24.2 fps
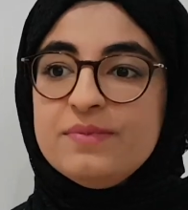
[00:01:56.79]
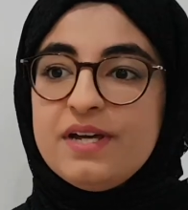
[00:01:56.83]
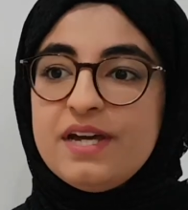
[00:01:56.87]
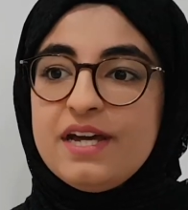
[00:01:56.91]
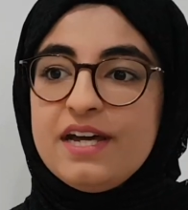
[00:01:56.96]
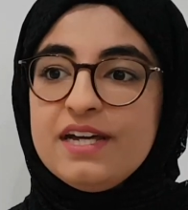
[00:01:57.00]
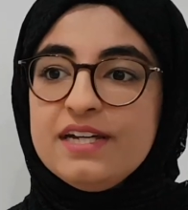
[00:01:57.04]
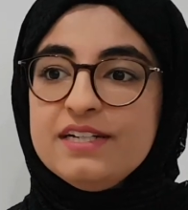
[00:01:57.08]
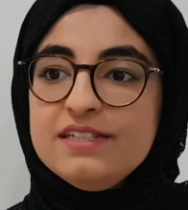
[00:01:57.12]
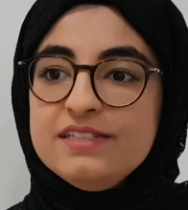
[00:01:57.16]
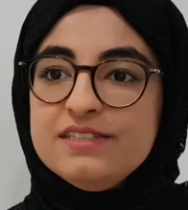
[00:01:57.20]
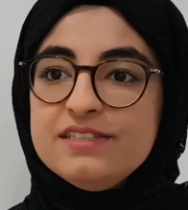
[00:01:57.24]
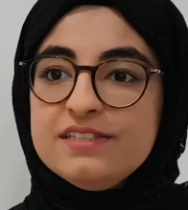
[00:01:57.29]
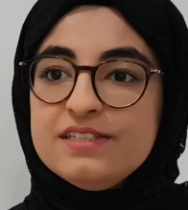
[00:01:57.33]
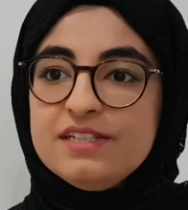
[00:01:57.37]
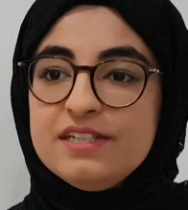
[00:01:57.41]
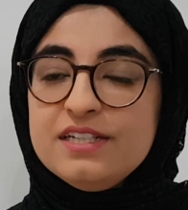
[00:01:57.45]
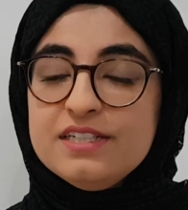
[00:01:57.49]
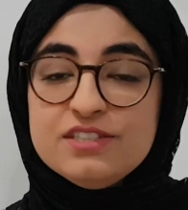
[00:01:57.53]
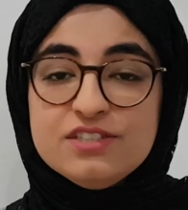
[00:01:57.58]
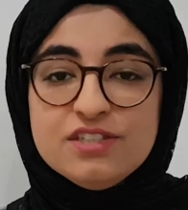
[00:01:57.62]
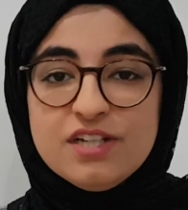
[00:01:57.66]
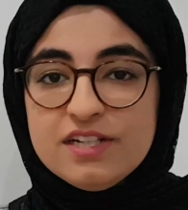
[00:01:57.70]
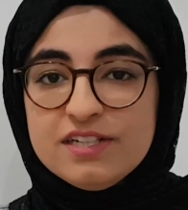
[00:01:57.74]
And
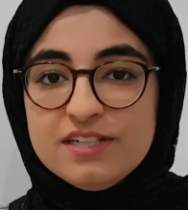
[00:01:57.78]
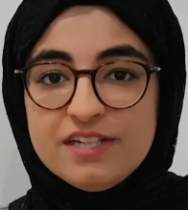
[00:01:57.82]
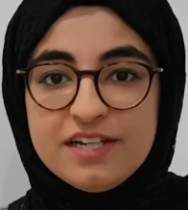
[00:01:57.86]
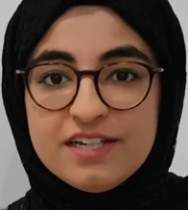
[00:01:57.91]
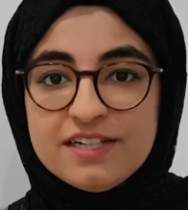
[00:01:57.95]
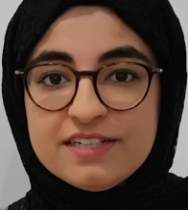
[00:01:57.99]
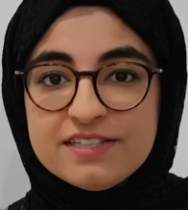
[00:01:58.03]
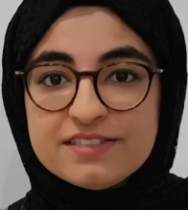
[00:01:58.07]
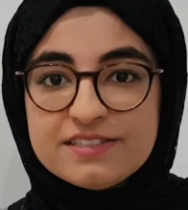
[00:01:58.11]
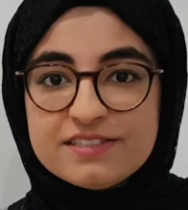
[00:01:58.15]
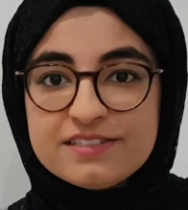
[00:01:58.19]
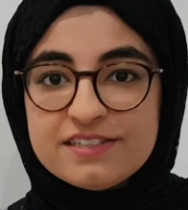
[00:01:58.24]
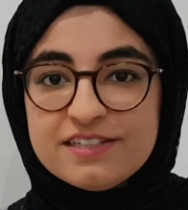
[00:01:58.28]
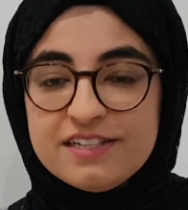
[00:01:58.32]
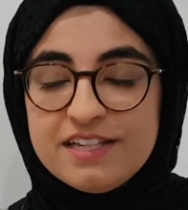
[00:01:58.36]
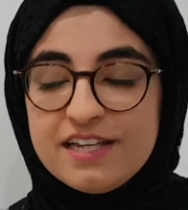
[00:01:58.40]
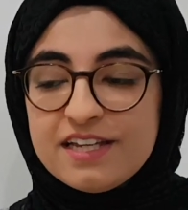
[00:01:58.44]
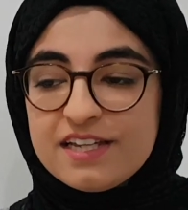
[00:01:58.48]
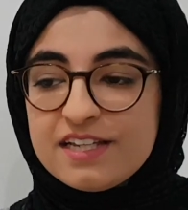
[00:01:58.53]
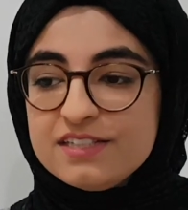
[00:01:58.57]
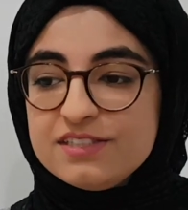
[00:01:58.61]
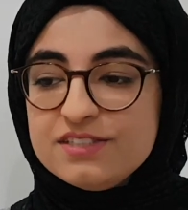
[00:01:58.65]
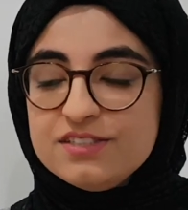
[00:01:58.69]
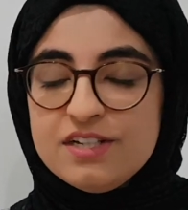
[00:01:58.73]
it's not nice.
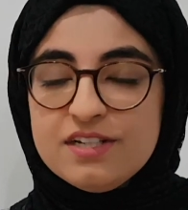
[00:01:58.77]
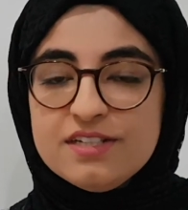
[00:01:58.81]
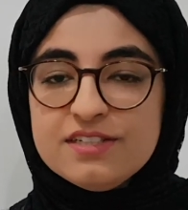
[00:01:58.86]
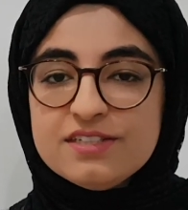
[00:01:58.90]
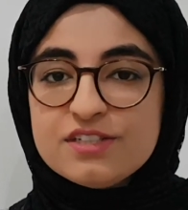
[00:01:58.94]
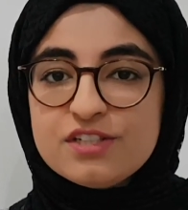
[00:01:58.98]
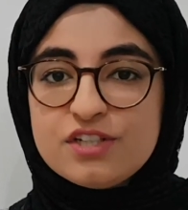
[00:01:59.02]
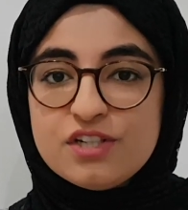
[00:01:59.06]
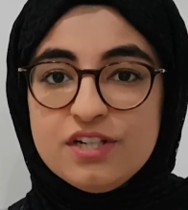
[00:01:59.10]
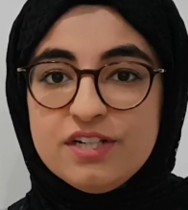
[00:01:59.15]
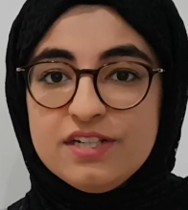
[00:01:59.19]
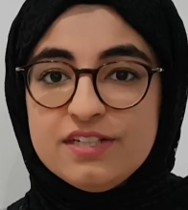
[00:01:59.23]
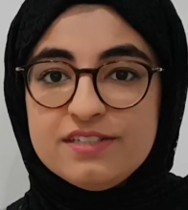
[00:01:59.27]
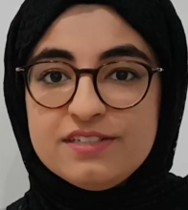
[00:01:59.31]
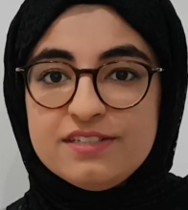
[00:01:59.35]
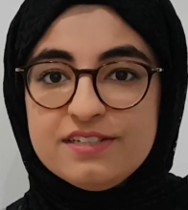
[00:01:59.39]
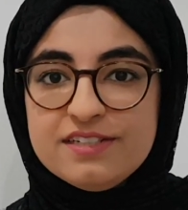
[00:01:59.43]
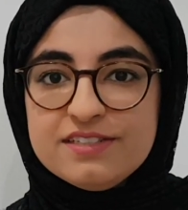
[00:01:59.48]
It's not good.